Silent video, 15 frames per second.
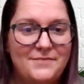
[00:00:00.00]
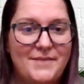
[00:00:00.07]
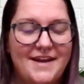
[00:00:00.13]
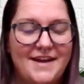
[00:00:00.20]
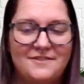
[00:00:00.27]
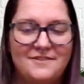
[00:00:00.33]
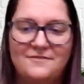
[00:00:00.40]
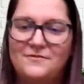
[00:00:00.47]

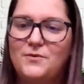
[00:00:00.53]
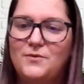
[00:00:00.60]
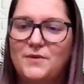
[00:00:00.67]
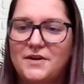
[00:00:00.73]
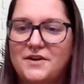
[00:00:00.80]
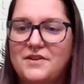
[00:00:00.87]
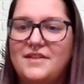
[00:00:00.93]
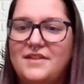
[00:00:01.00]
back and
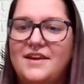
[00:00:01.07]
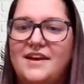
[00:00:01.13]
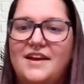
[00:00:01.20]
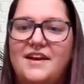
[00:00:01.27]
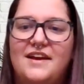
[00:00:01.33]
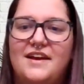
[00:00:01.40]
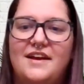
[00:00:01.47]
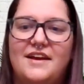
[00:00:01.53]
forth.
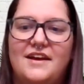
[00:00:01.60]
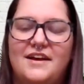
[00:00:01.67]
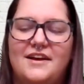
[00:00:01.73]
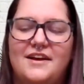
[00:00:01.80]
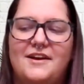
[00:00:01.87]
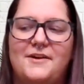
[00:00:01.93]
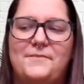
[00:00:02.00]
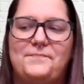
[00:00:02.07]

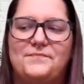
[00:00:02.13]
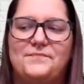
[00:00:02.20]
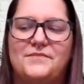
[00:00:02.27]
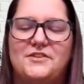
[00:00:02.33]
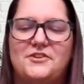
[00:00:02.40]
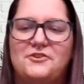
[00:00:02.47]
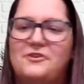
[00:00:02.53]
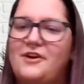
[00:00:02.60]
The
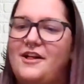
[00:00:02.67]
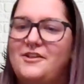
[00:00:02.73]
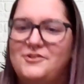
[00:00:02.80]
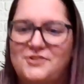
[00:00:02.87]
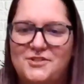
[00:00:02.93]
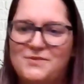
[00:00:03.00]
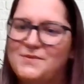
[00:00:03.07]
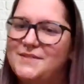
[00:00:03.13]

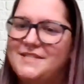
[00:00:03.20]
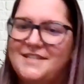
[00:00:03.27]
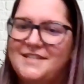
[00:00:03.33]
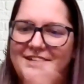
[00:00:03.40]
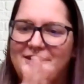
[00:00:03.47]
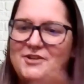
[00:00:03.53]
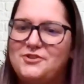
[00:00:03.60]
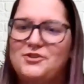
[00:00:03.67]
neurologist was
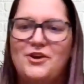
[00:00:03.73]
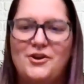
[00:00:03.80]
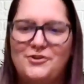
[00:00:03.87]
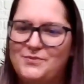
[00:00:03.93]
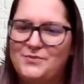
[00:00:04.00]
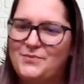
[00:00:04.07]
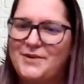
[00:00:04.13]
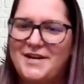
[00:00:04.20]
like, your
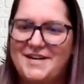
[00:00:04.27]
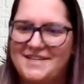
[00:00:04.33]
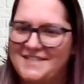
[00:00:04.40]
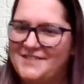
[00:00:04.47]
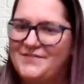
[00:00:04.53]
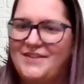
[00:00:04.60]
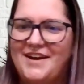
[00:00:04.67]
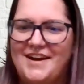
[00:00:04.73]
daughter's brain
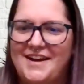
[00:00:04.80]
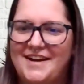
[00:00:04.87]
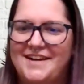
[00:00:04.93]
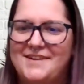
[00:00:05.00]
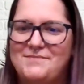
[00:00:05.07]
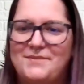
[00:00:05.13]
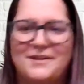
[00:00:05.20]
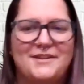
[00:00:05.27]
is
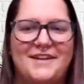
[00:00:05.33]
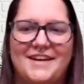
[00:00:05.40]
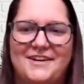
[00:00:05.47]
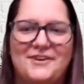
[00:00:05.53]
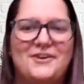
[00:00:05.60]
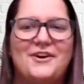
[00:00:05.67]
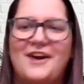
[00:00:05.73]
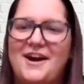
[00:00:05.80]
fine, but like
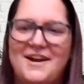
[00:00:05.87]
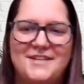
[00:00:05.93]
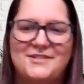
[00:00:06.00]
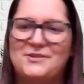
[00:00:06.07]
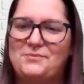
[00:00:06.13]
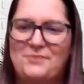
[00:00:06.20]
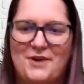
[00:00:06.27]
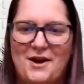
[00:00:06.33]
her eyes
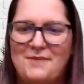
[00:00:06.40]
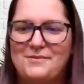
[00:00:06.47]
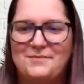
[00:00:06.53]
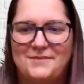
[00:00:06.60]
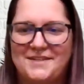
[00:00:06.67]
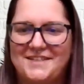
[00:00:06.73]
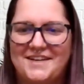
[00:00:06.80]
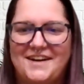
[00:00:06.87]
are
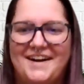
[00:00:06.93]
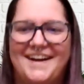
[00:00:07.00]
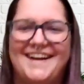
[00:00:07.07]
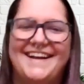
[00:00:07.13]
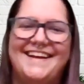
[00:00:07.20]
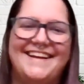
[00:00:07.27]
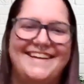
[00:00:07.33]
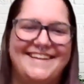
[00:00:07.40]
probably not.
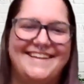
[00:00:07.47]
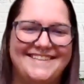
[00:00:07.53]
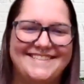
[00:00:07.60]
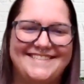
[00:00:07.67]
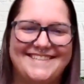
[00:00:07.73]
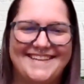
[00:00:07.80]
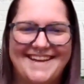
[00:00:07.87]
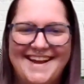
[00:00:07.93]

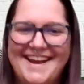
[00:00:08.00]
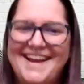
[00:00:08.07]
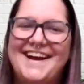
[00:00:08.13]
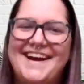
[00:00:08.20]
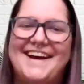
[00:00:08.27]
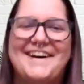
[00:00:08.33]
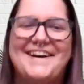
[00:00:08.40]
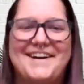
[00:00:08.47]

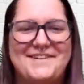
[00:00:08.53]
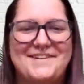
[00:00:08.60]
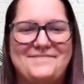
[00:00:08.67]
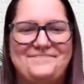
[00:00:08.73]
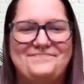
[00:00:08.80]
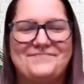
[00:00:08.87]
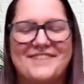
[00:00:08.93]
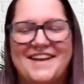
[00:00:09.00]

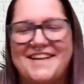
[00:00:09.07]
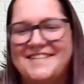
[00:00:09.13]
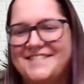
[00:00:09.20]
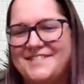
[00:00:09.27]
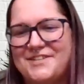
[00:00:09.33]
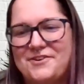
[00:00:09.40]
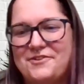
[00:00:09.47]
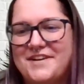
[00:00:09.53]
And
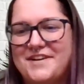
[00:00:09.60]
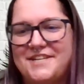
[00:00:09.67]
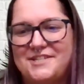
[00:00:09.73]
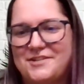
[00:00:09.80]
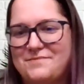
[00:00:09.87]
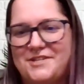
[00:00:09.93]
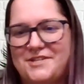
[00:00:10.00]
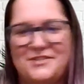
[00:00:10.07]
so they
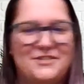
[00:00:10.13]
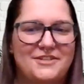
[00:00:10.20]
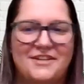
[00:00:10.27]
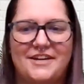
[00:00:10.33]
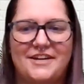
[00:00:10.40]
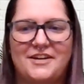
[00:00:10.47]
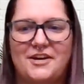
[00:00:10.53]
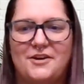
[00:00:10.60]
took me to
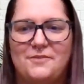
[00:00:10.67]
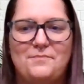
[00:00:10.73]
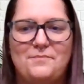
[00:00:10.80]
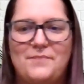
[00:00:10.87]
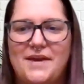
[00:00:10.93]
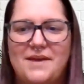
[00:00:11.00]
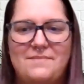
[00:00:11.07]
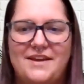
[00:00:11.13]
like a
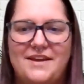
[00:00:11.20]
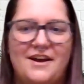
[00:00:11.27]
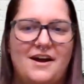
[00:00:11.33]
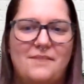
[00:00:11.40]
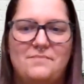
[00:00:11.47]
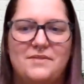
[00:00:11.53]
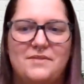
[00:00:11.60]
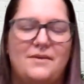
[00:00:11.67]
baby
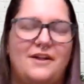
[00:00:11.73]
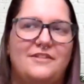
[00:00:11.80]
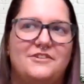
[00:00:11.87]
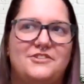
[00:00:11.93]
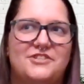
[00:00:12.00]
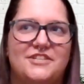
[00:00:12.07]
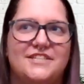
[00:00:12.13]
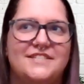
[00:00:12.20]

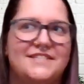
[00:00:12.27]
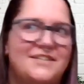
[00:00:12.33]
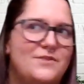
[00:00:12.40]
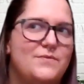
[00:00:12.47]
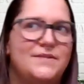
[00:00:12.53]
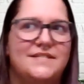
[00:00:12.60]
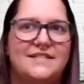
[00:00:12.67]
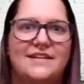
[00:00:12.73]
ophthalmologist
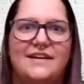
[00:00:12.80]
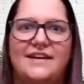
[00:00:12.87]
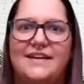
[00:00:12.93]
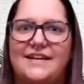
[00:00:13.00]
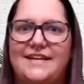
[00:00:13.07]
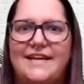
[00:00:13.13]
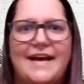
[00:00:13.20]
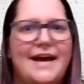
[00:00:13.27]
and was
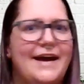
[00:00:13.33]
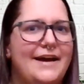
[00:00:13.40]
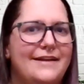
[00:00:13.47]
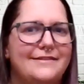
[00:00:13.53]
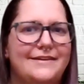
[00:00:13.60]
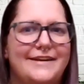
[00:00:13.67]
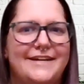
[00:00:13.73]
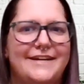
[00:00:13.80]
like, yeah,
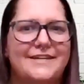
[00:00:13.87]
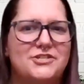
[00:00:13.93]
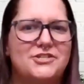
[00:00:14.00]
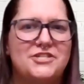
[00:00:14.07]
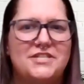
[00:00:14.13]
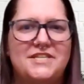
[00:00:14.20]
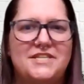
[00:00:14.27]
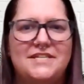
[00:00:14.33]
like
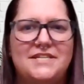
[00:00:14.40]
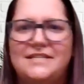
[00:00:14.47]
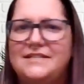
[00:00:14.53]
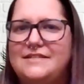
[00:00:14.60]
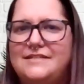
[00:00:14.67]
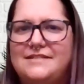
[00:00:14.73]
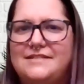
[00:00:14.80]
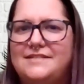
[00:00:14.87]

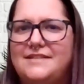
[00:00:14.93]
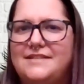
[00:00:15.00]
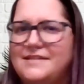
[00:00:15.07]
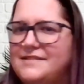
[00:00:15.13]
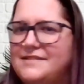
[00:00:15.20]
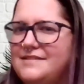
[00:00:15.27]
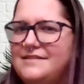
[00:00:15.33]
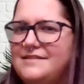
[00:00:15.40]
she
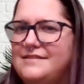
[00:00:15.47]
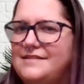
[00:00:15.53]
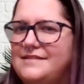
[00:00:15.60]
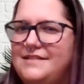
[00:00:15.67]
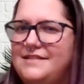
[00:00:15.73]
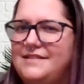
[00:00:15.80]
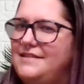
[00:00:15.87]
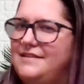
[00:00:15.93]
doesn't
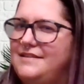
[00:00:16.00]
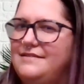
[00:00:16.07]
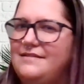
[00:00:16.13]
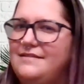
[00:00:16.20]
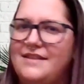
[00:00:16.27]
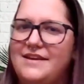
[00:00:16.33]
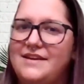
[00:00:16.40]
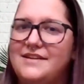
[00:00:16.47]
see
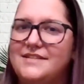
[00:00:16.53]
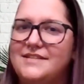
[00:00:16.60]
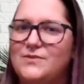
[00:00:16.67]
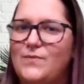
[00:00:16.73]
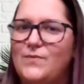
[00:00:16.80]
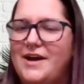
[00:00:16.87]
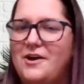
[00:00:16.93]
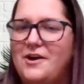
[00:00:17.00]
things
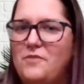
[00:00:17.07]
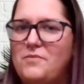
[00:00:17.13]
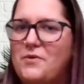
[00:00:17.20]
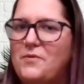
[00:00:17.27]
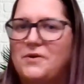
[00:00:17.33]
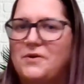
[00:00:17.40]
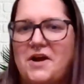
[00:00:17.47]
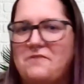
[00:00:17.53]
well, but
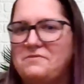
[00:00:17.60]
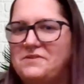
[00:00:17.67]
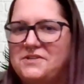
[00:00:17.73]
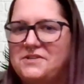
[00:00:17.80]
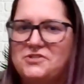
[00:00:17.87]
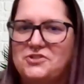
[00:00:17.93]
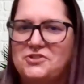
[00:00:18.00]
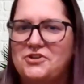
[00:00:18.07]
we're not
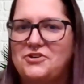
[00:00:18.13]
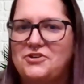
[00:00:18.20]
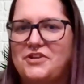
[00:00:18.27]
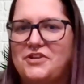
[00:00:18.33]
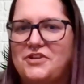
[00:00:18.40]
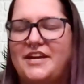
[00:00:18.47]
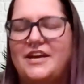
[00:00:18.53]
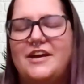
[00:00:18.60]
really sure
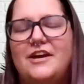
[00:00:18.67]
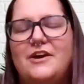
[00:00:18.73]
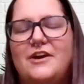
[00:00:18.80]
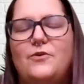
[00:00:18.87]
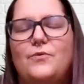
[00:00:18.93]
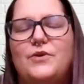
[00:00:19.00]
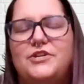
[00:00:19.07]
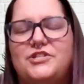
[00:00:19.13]
like
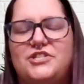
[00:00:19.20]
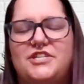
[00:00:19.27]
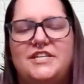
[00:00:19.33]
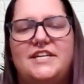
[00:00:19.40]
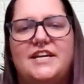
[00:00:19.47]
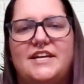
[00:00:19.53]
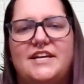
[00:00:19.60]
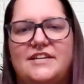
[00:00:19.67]
what
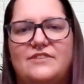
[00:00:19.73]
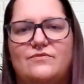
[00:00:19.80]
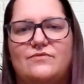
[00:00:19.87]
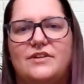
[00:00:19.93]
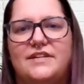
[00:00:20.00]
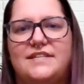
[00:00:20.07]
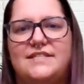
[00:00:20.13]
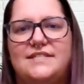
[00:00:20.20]
she can
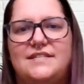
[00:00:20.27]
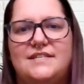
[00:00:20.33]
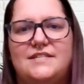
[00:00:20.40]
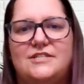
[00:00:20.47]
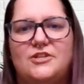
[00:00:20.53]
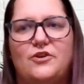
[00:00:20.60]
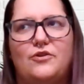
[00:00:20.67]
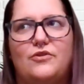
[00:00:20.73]
really see.
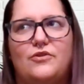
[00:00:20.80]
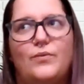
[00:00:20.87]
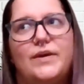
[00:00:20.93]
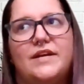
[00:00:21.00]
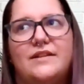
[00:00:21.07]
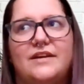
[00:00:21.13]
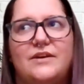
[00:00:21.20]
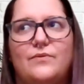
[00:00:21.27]
So the
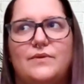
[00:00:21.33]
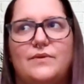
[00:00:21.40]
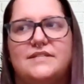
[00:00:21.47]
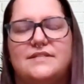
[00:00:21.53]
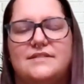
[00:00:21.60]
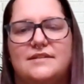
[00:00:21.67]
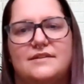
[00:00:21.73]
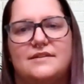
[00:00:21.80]
wiggling
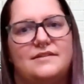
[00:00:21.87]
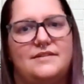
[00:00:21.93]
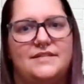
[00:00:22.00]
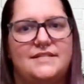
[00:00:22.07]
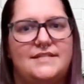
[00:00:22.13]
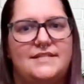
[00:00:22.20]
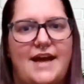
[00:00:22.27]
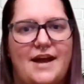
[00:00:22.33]
was the
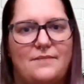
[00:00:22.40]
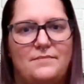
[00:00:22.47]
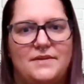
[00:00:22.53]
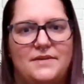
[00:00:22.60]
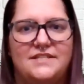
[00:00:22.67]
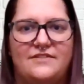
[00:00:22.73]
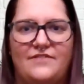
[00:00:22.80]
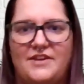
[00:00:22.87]

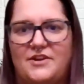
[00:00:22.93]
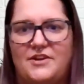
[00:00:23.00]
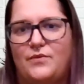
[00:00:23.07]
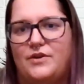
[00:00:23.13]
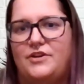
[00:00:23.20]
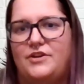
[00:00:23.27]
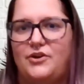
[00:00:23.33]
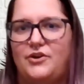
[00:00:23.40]
nystagmus, if
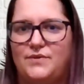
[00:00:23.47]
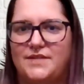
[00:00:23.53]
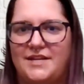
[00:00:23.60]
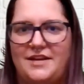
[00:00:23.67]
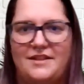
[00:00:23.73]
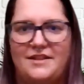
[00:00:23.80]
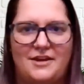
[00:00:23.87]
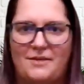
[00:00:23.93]
anyone knows
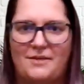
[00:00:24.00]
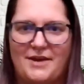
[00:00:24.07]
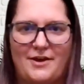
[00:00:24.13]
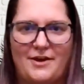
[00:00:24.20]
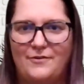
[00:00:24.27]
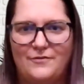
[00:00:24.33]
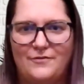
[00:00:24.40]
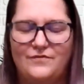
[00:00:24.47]
anything
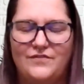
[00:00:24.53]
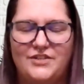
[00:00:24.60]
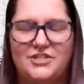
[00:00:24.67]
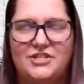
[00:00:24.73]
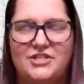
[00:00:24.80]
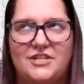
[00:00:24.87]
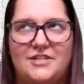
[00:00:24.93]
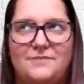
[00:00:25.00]
about
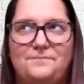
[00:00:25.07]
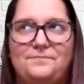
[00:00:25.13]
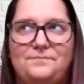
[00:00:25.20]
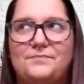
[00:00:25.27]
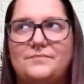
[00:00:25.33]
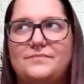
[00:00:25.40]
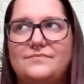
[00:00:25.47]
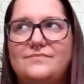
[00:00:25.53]
vision.
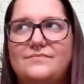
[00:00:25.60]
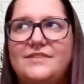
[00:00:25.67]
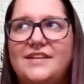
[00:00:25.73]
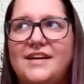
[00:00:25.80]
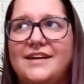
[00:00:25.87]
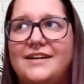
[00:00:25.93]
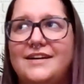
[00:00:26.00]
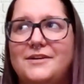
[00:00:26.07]

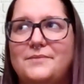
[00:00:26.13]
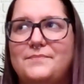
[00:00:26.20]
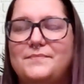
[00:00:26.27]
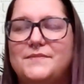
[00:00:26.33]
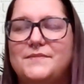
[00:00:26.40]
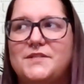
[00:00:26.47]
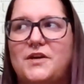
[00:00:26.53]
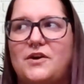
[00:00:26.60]

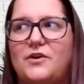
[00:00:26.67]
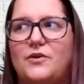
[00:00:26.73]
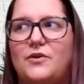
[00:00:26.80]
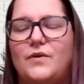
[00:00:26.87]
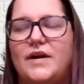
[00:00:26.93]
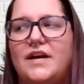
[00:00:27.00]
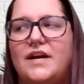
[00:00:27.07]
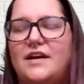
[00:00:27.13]

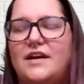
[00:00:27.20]
So